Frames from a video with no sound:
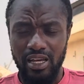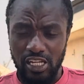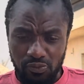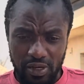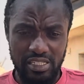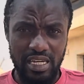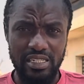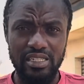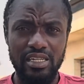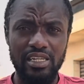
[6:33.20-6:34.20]

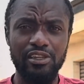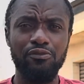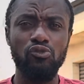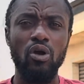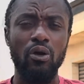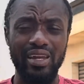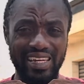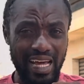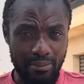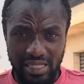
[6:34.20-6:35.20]
especially if you are on a
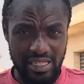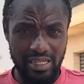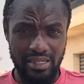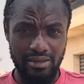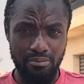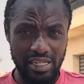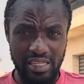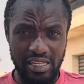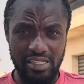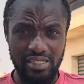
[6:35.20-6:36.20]
diabetic
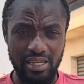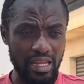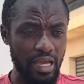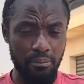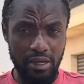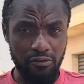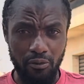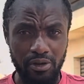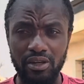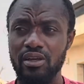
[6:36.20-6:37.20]
medication like
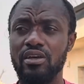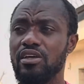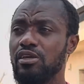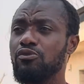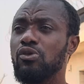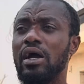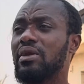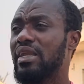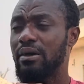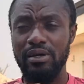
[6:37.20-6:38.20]
metformin. If you are
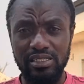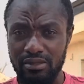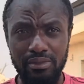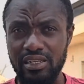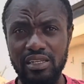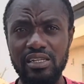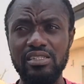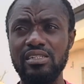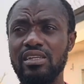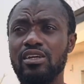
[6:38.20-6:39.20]
on diabetic
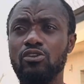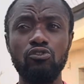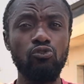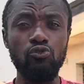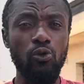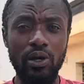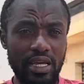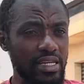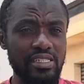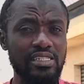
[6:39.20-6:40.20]
medication, your
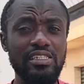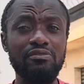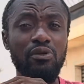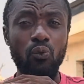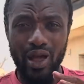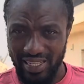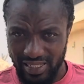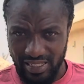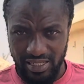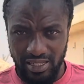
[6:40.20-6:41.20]
case is even
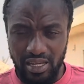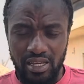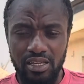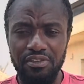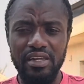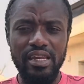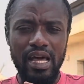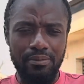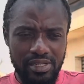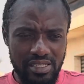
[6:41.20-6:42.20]
worse. Even the
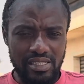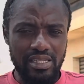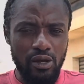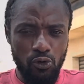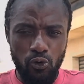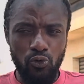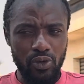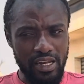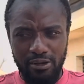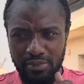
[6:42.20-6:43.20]
diabetes alone
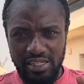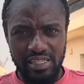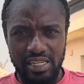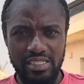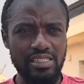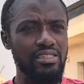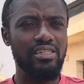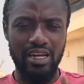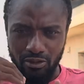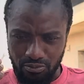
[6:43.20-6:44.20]
with that medication
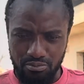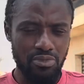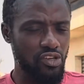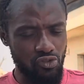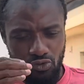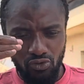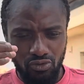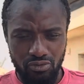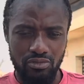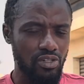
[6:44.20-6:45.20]
can make
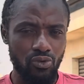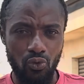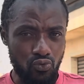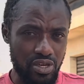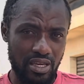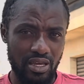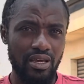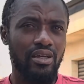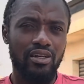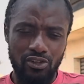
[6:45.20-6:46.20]
you weak,
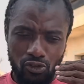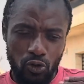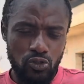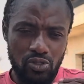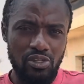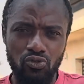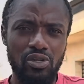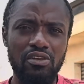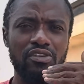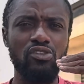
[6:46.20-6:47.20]
not to
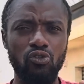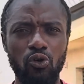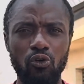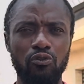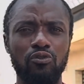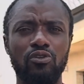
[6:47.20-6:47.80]
even talk of